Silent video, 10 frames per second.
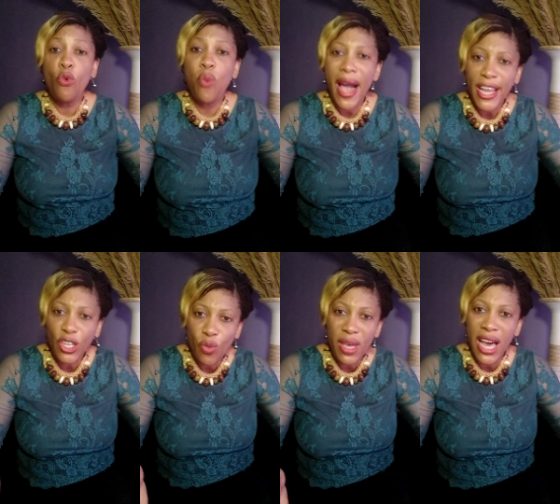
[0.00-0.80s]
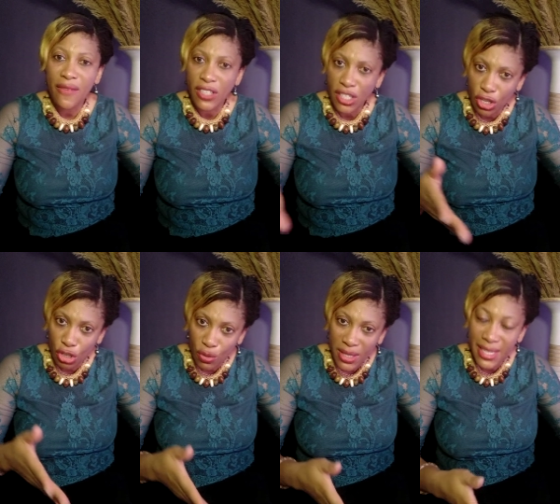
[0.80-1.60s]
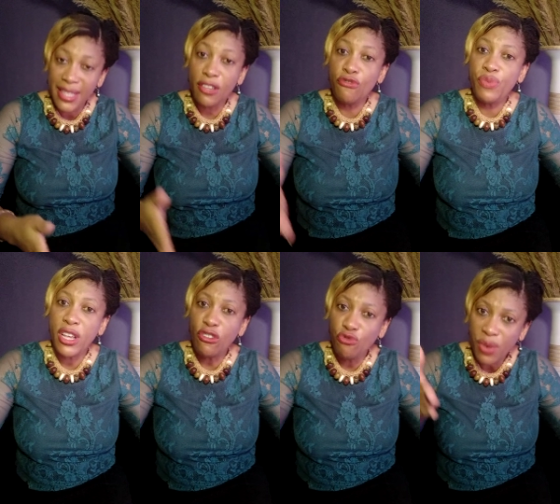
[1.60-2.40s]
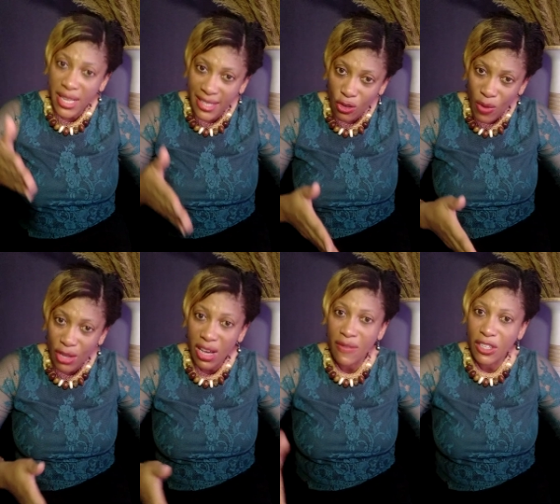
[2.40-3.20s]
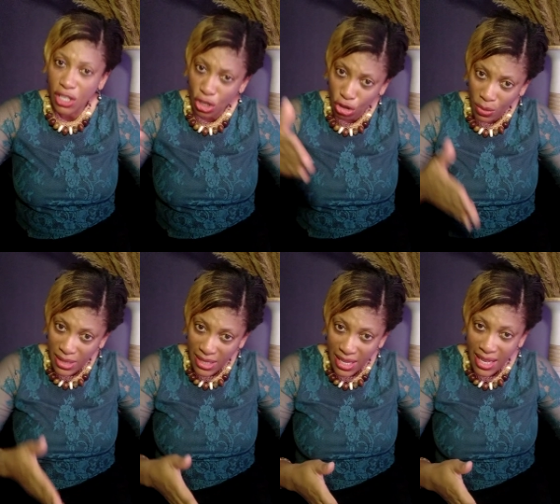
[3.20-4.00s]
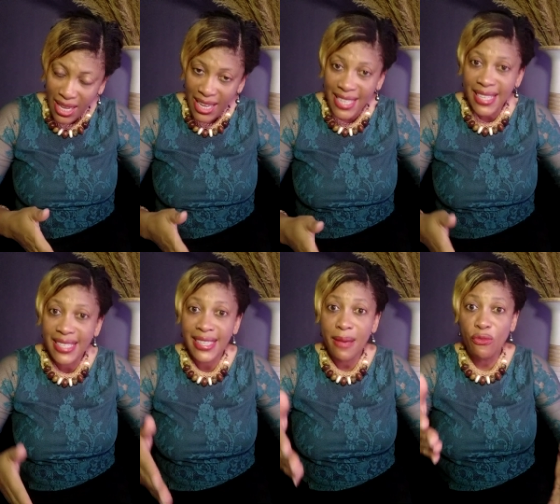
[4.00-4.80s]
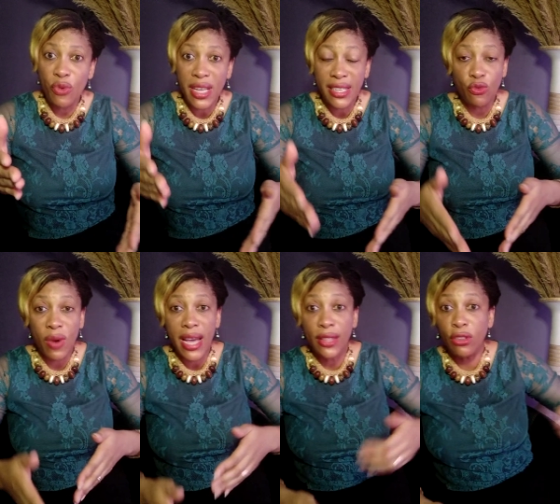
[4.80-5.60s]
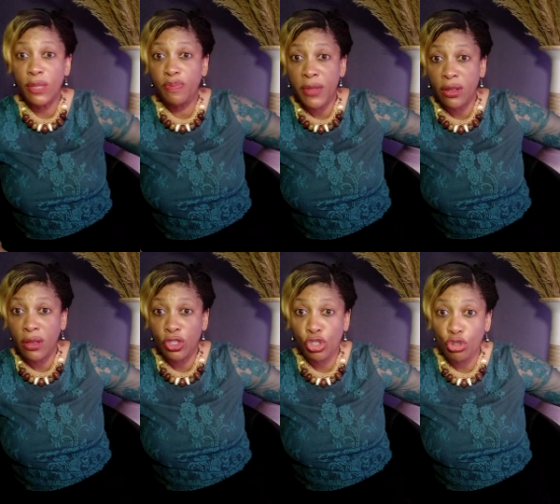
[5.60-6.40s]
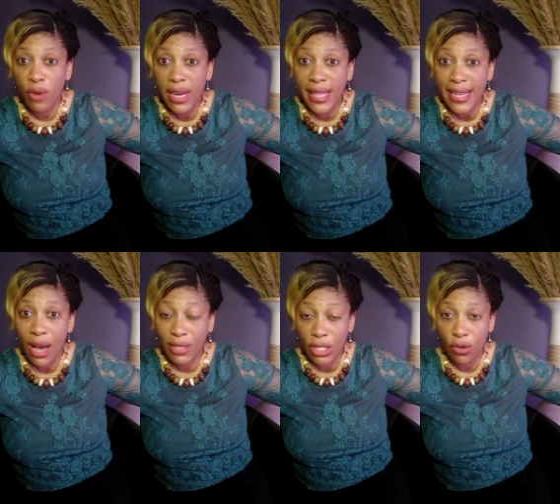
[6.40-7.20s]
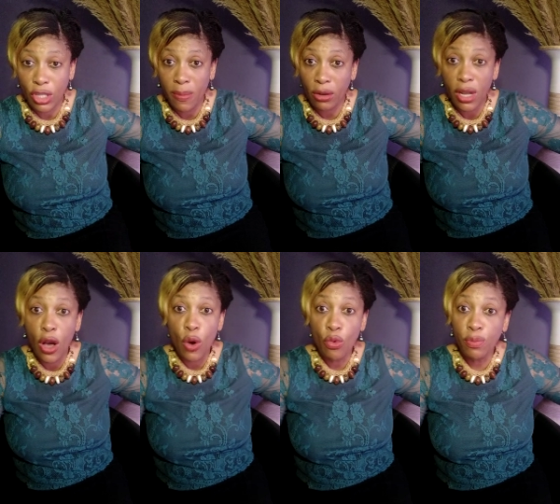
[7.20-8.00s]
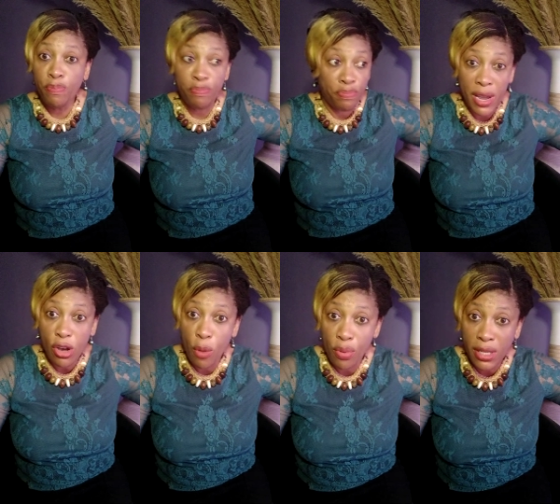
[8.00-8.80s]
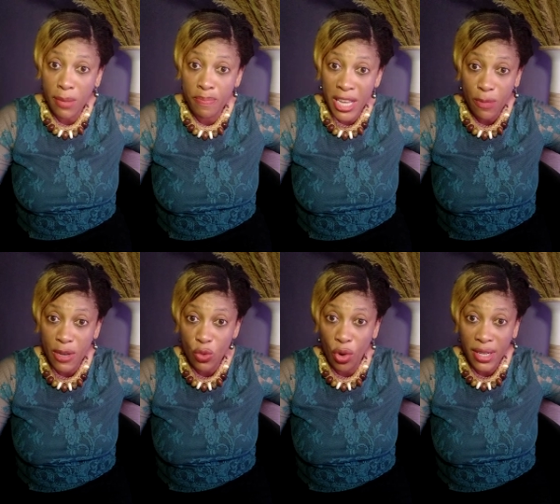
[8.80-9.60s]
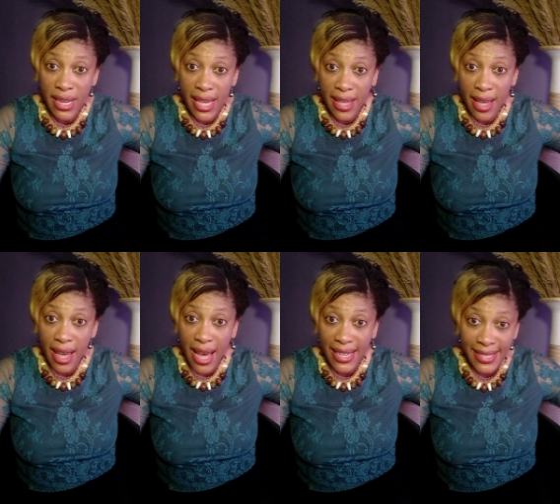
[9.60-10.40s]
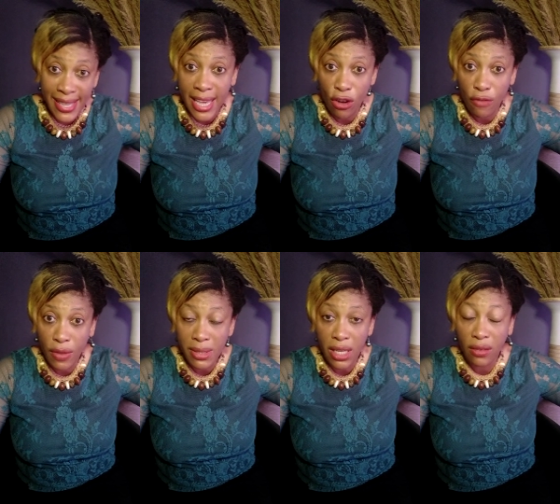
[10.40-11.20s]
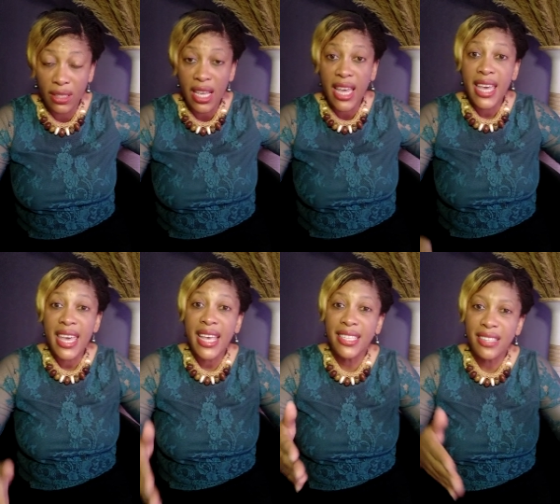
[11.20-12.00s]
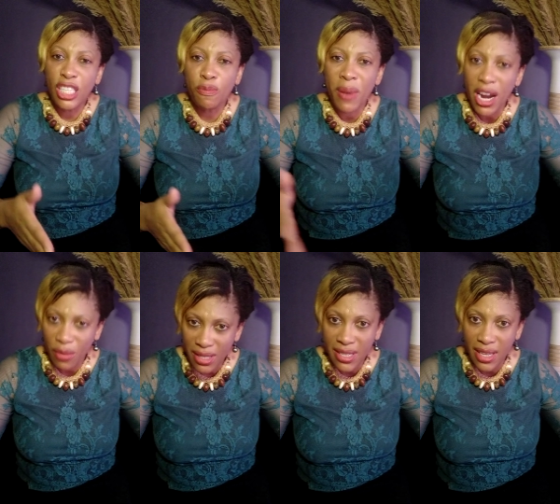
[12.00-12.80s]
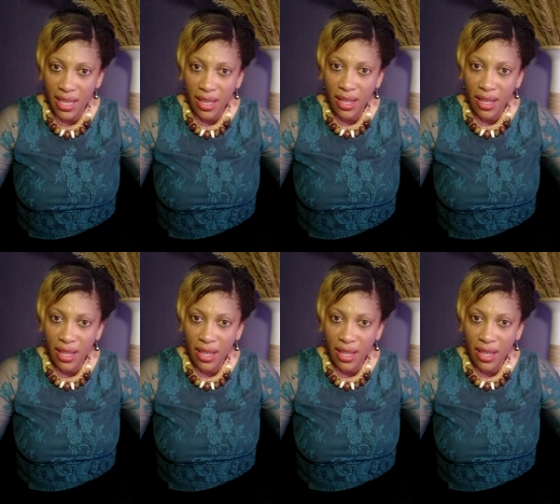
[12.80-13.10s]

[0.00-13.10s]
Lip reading: Why do we have insecurity? The real reason why you have insecurity is the same reason why the children in that house I talked about would break open the basement one day and take care of themselves, is disparity.